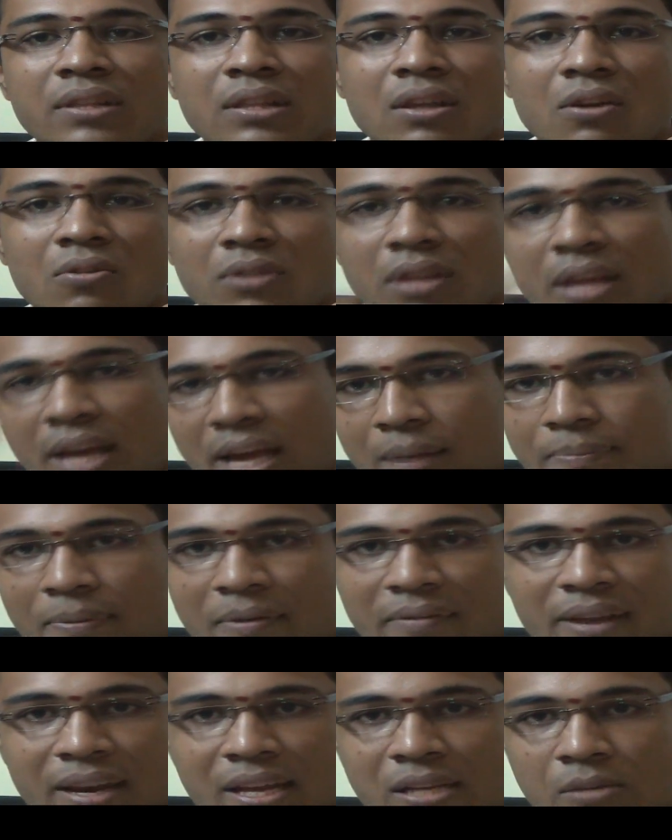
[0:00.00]
without the
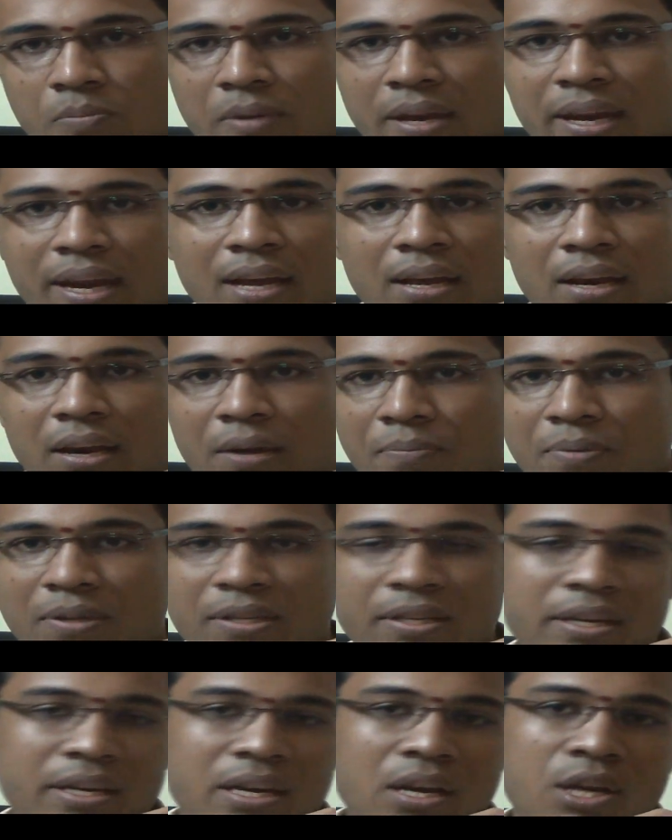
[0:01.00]
help of any spherical
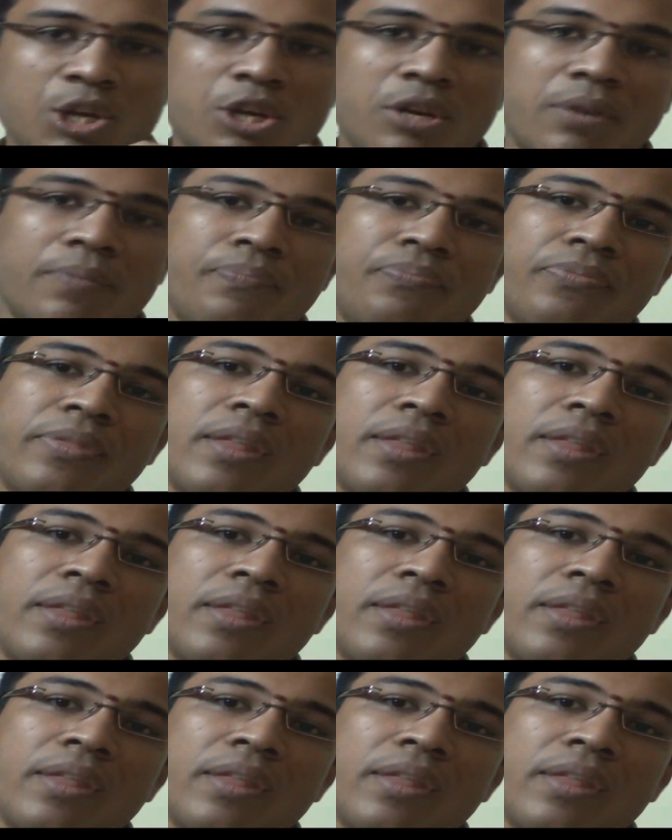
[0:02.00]
representation.